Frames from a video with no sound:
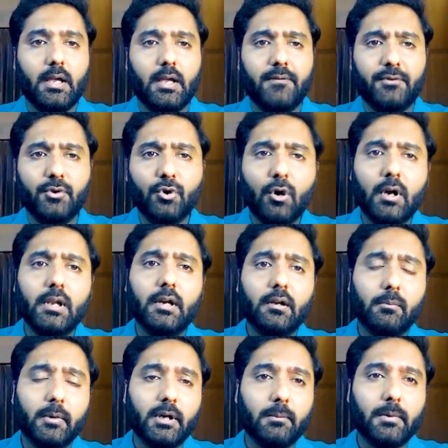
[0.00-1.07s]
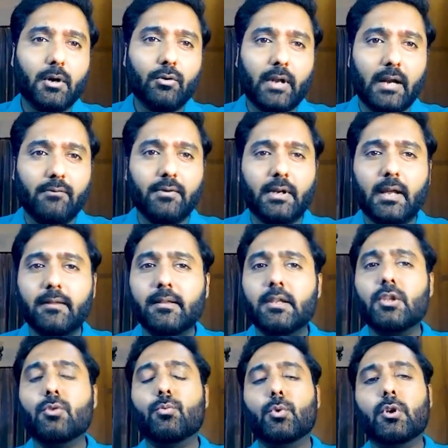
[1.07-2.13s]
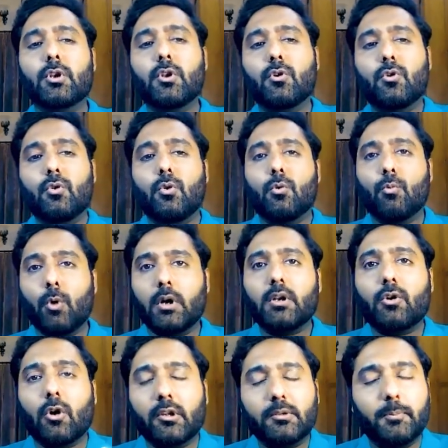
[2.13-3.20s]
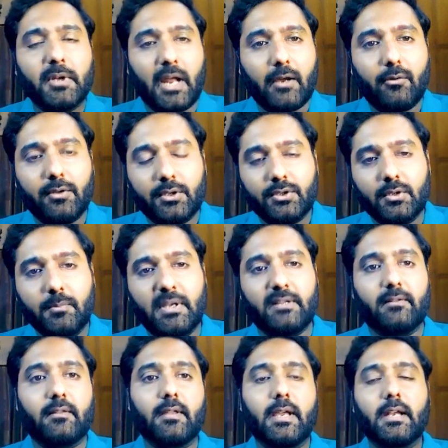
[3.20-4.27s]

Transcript: If you know a little bit about advertising, you would know what cost per acquisition means.